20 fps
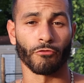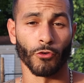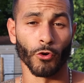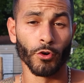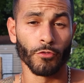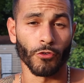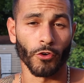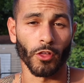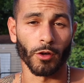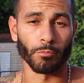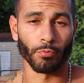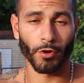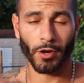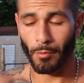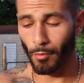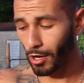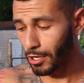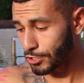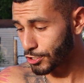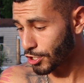food for them,
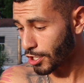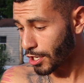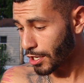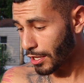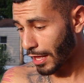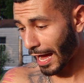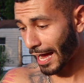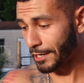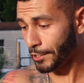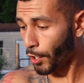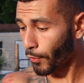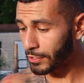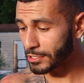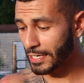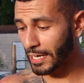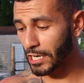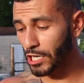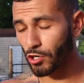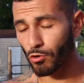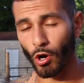pretty much. I know
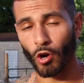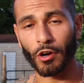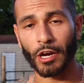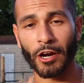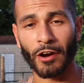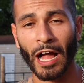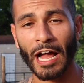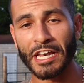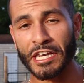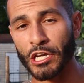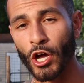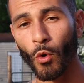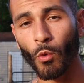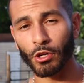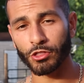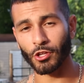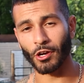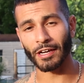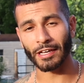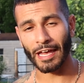it's getting grown here. I know
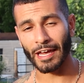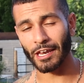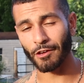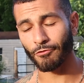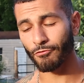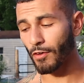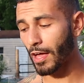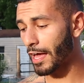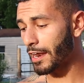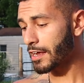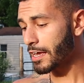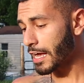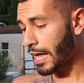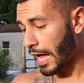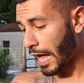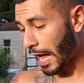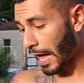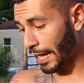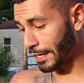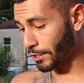what they're getting fed.
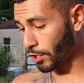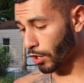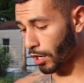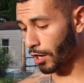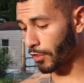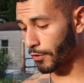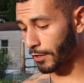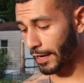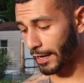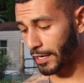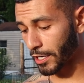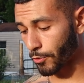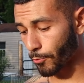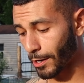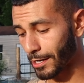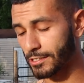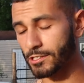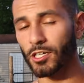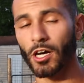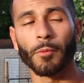I know how they're getting
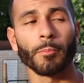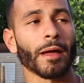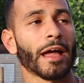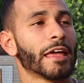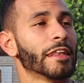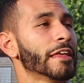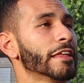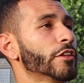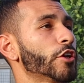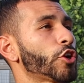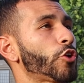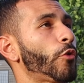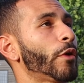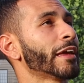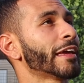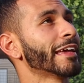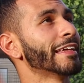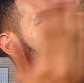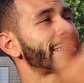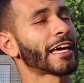raised up, and then they're
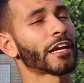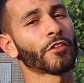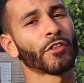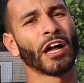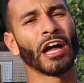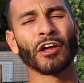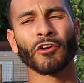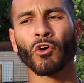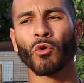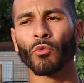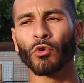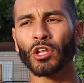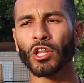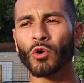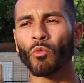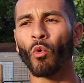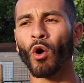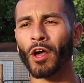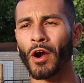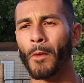going inside of there. I don't
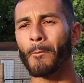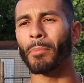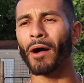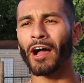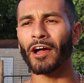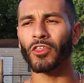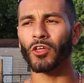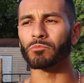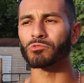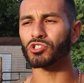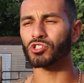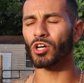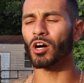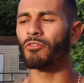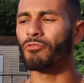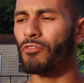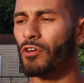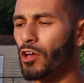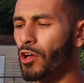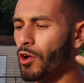really want to buy them
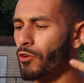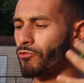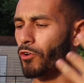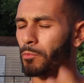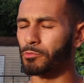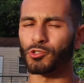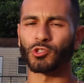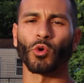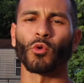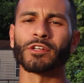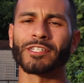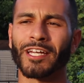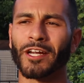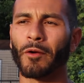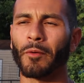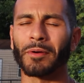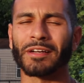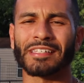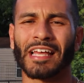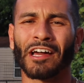stuff from stores
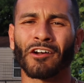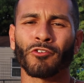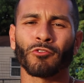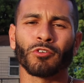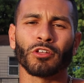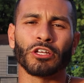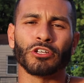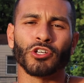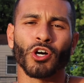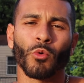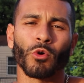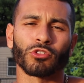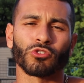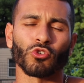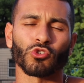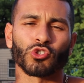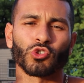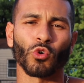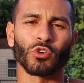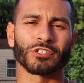anymore because I don't really know what
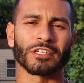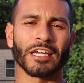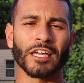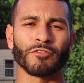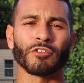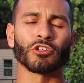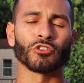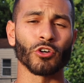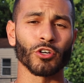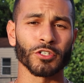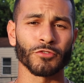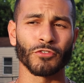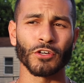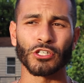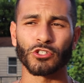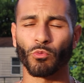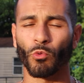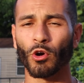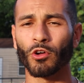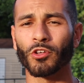those stores are giving those
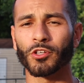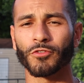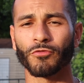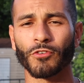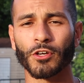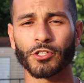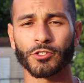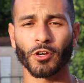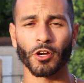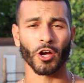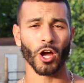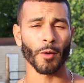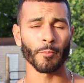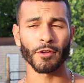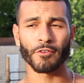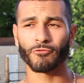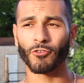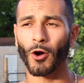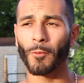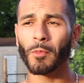fish, where those fish are
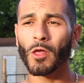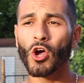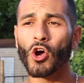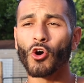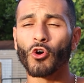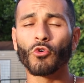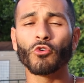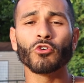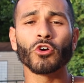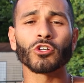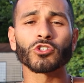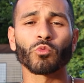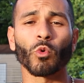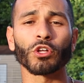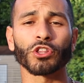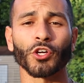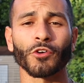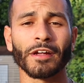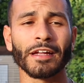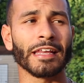coming from, who knows
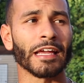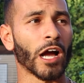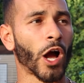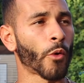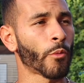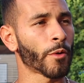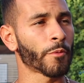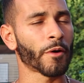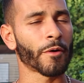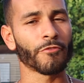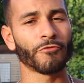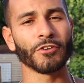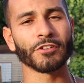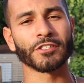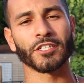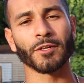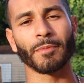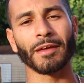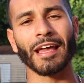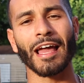what they're eating. I want my
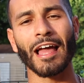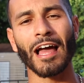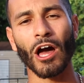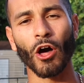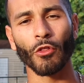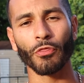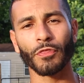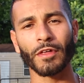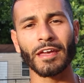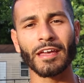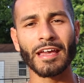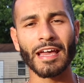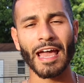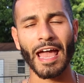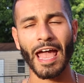fish to be healthy